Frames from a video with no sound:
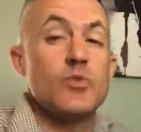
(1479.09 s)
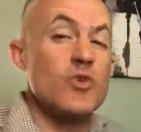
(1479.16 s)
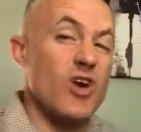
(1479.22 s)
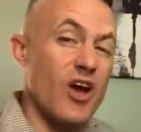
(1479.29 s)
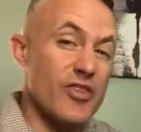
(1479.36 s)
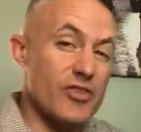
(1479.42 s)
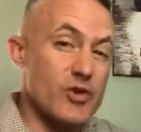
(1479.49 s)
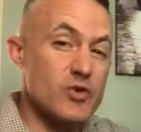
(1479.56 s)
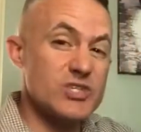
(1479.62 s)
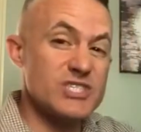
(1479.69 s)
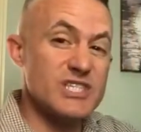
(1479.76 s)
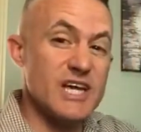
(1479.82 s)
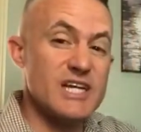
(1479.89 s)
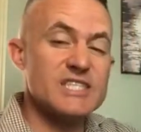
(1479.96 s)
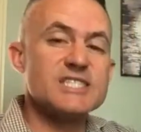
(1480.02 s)
Gone through
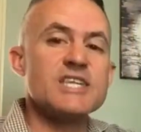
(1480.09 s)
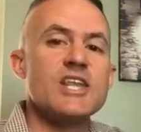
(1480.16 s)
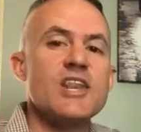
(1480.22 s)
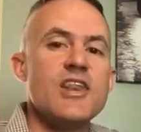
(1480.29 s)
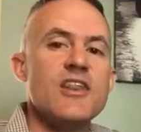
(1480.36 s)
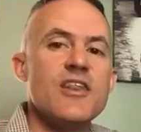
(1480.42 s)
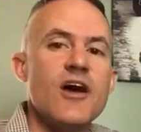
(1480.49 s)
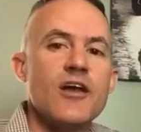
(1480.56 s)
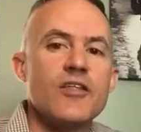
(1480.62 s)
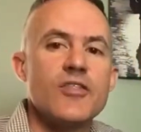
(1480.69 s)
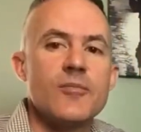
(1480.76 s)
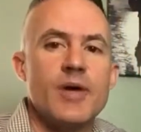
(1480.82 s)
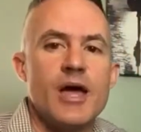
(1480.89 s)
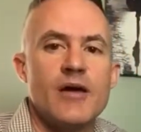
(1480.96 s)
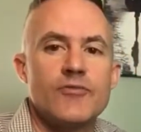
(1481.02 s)
6, none of
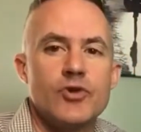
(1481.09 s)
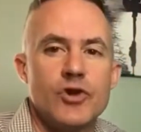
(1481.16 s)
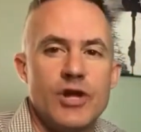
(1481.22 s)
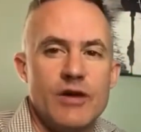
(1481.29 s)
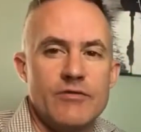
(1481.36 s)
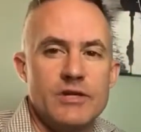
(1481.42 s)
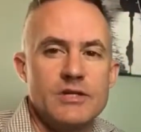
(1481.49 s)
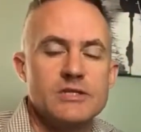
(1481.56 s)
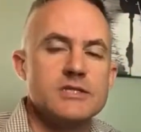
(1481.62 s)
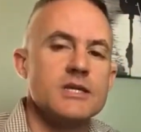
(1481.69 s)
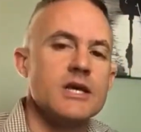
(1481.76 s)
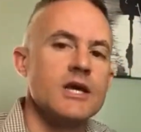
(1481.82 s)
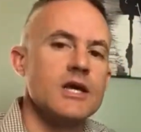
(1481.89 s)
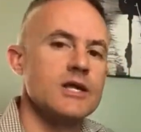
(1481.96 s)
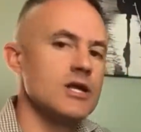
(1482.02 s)
them have good evidence.
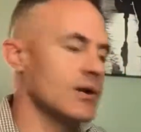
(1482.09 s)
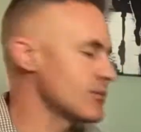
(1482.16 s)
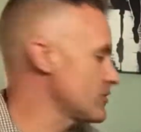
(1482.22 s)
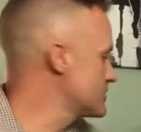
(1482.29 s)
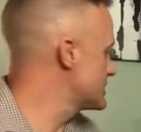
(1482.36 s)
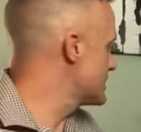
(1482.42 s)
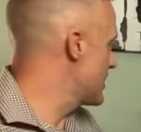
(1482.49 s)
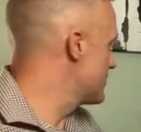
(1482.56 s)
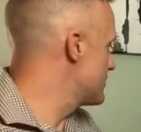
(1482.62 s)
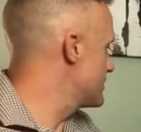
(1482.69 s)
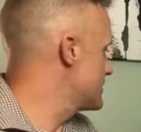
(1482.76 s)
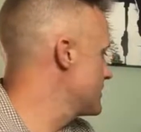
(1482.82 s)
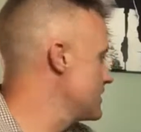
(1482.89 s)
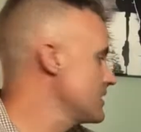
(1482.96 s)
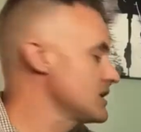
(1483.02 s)
Number
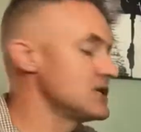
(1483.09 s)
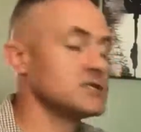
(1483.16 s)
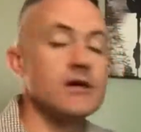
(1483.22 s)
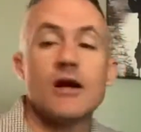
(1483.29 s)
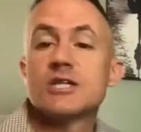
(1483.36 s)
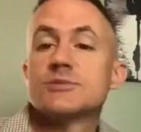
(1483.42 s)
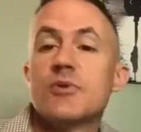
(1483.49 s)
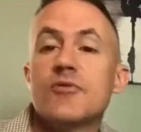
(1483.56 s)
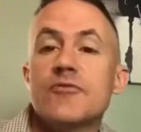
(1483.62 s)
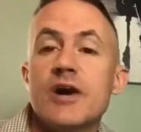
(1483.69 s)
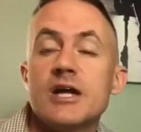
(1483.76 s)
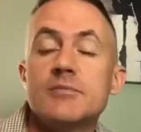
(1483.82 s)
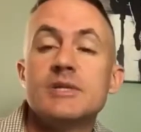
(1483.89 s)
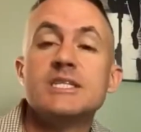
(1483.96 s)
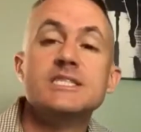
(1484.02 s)
7, he talks about
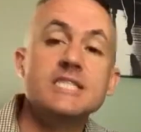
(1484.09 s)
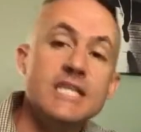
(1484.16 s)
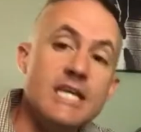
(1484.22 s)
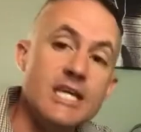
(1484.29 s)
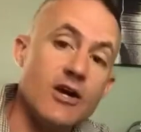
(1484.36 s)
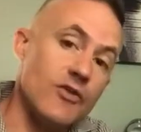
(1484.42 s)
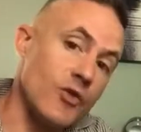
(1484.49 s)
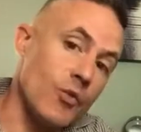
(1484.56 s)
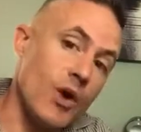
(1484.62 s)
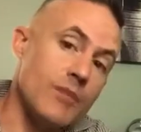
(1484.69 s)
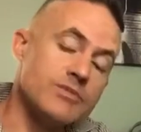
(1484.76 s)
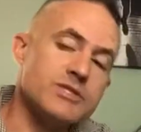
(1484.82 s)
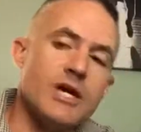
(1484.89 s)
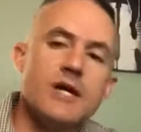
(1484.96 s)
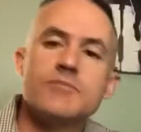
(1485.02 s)
vitamin D on the
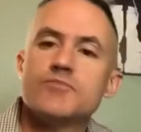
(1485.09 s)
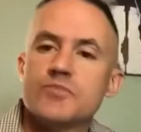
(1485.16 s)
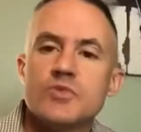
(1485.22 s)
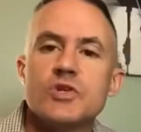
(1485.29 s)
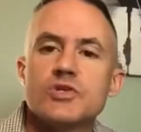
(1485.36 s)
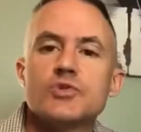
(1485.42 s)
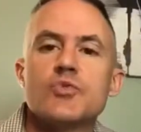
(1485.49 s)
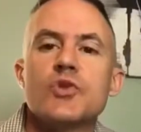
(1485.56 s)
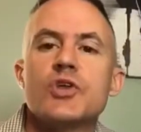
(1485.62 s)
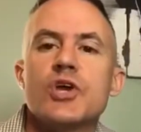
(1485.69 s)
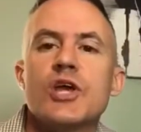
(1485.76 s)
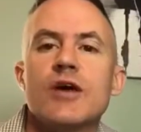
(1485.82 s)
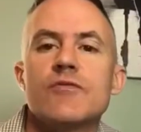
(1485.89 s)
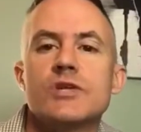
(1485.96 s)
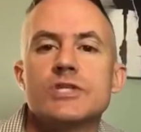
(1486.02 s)
website. And there's really good
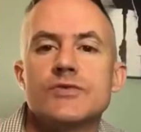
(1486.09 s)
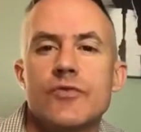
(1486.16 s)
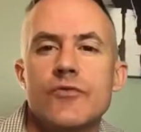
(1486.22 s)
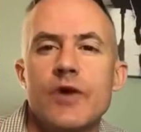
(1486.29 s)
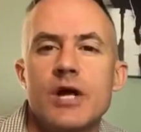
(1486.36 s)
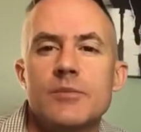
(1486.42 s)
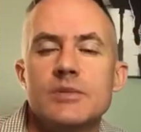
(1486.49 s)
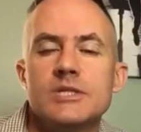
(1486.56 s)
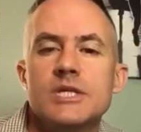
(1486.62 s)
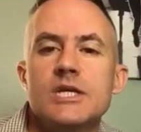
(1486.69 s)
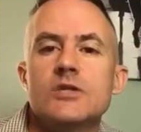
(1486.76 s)
evidence for vitamin D.